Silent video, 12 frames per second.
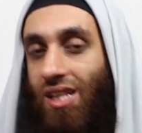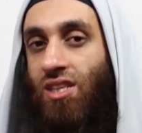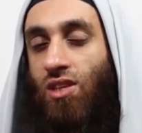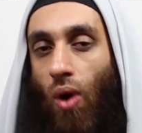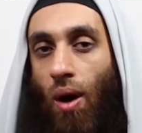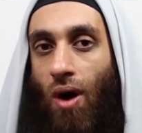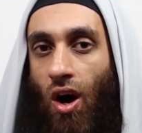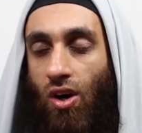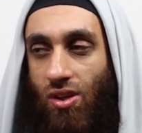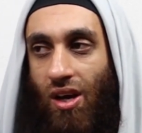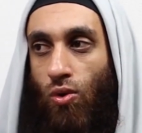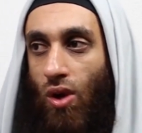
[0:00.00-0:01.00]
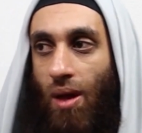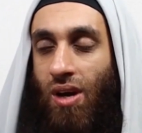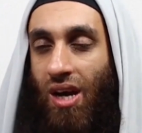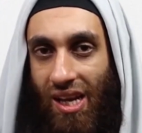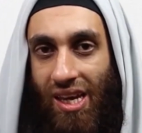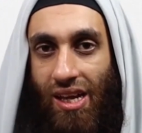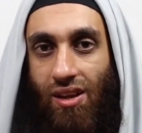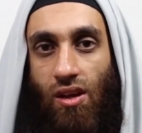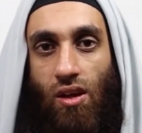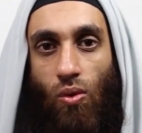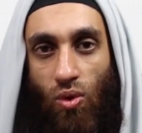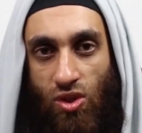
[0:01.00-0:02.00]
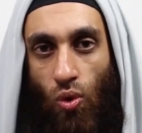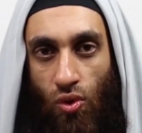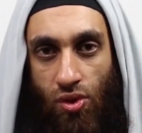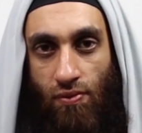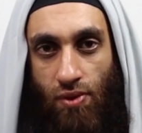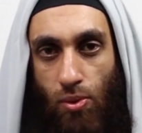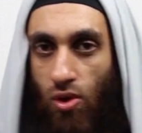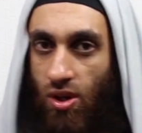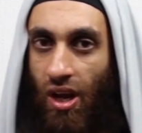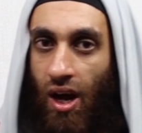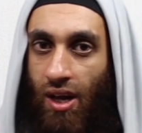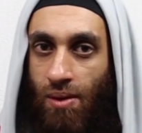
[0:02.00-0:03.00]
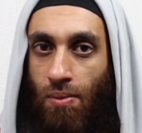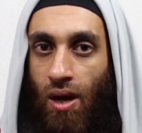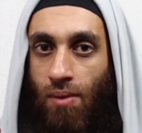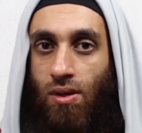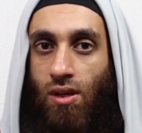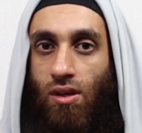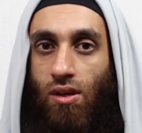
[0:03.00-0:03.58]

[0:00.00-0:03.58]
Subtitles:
This is why I'm arguing that Ghulam Khalil was the author of the book, not Imam